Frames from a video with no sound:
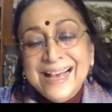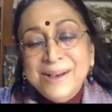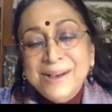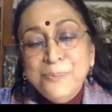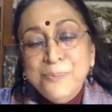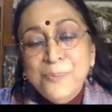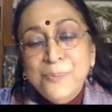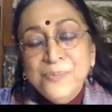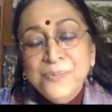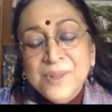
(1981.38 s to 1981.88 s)

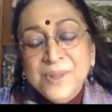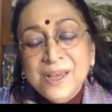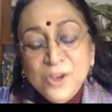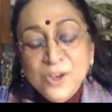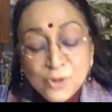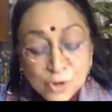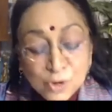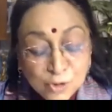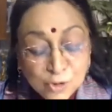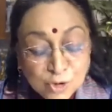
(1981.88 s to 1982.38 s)

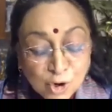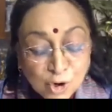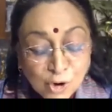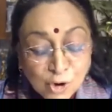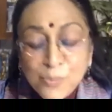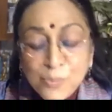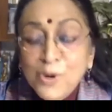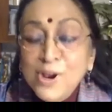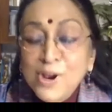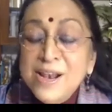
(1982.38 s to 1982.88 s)

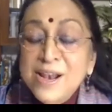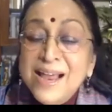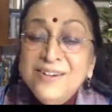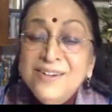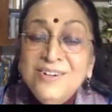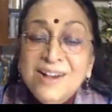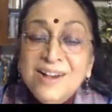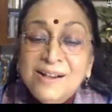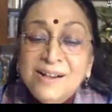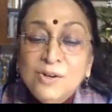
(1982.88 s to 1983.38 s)
John
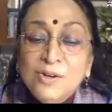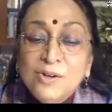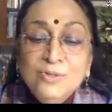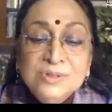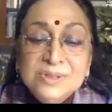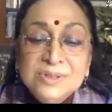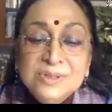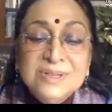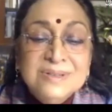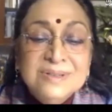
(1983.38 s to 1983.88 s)
Lederach,
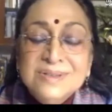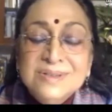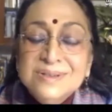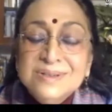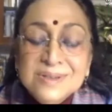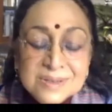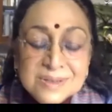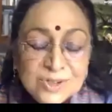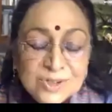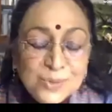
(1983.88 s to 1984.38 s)
who's
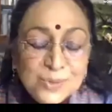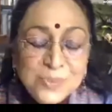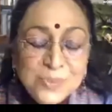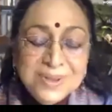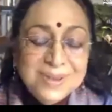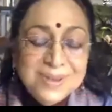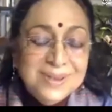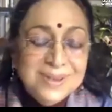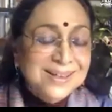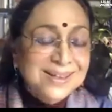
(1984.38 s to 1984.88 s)
considered to
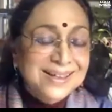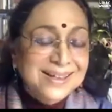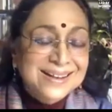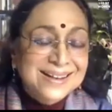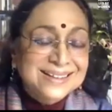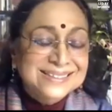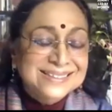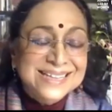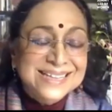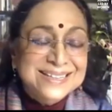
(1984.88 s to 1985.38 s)

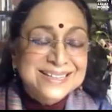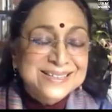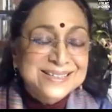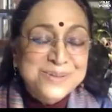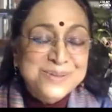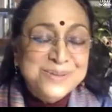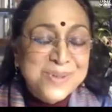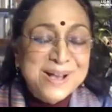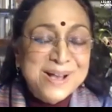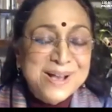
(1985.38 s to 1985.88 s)
be, in a
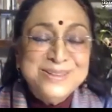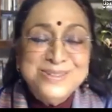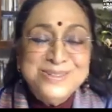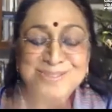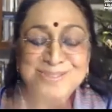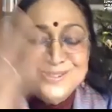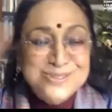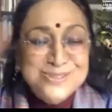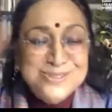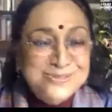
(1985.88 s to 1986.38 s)
sense, the
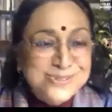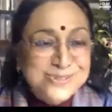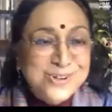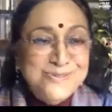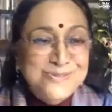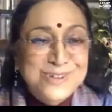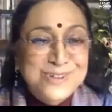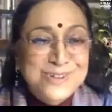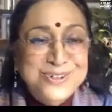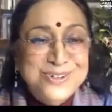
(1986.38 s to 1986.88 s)
master of
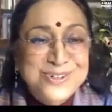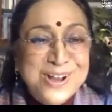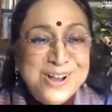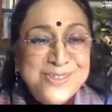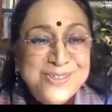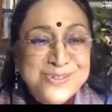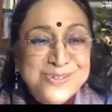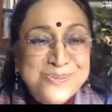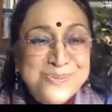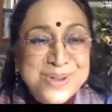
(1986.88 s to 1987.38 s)
conflict
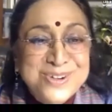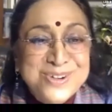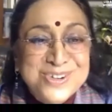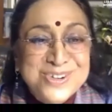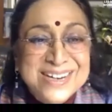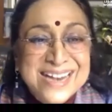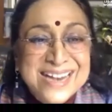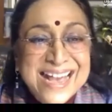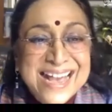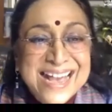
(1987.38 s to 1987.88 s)

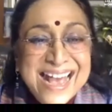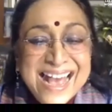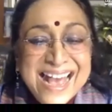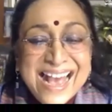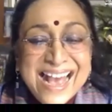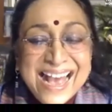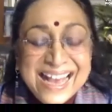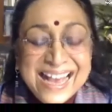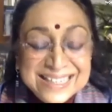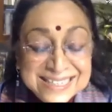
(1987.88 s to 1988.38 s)
transformation,
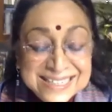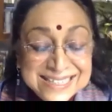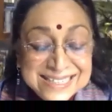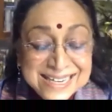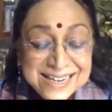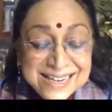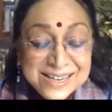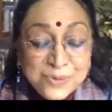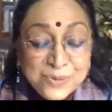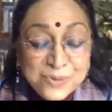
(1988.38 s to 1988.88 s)
had
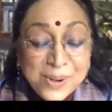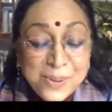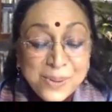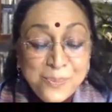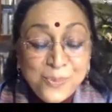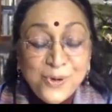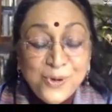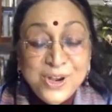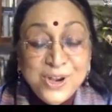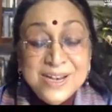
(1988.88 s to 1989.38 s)
said at one
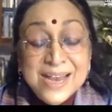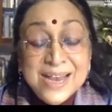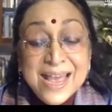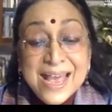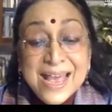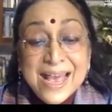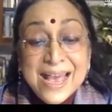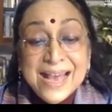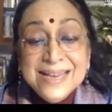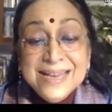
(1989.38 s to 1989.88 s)
point.
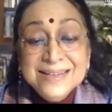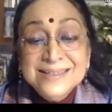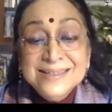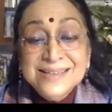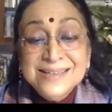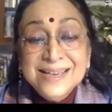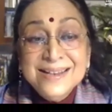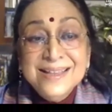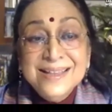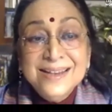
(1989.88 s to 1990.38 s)
And he had
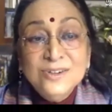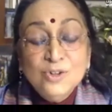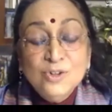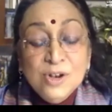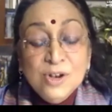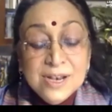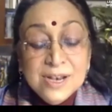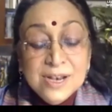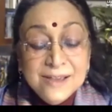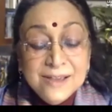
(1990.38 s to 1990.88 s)
said that to
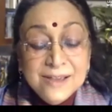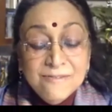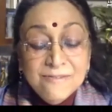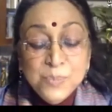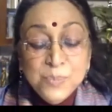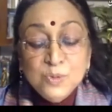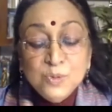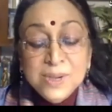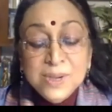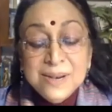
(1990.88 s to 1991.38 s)
live
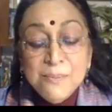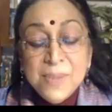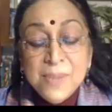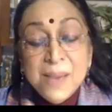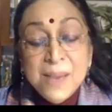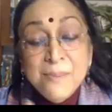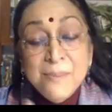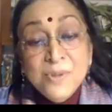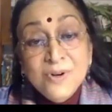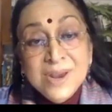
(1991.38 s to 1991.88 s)
between
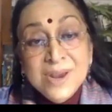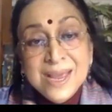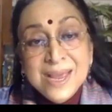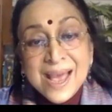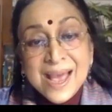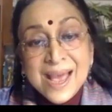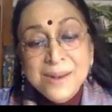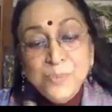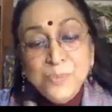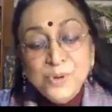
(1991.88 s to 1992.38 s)
memory
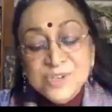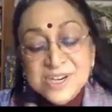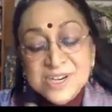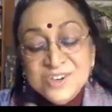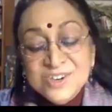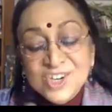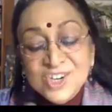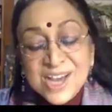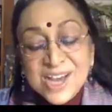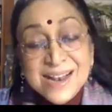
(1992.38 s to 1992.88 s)
and
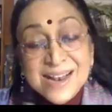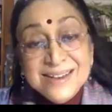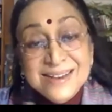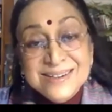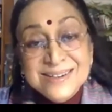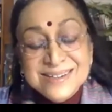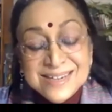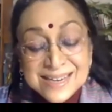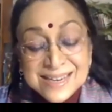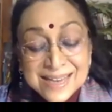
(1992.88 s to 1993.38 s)
potentiality
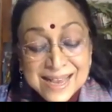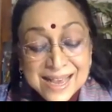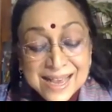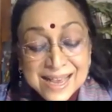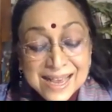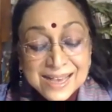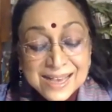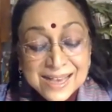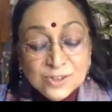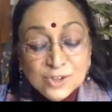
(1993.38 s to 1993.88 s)

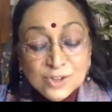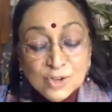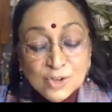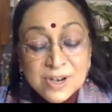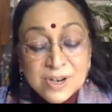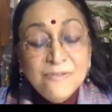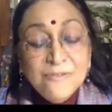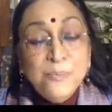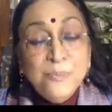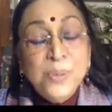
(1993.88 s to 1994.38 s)
is to live
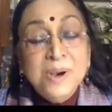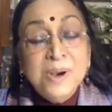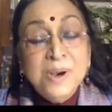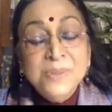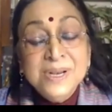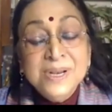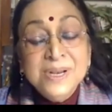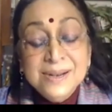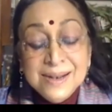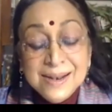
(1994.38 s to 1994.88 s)

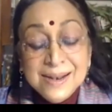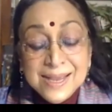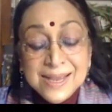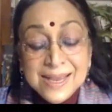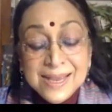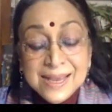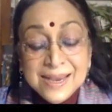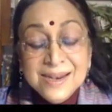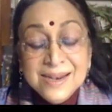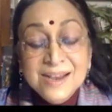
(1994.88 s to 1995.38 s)
permanently
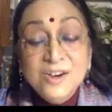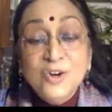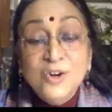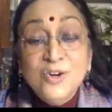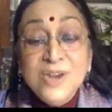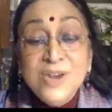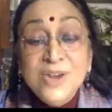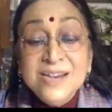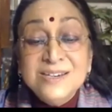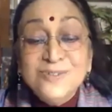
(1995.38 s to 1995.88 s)
in a
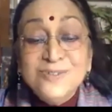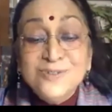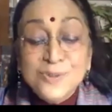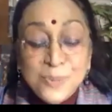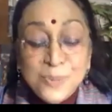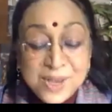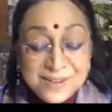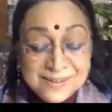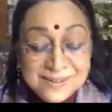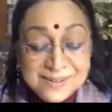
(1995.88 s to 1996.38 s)
creative
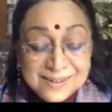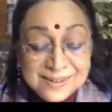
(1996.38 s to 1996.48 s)
space.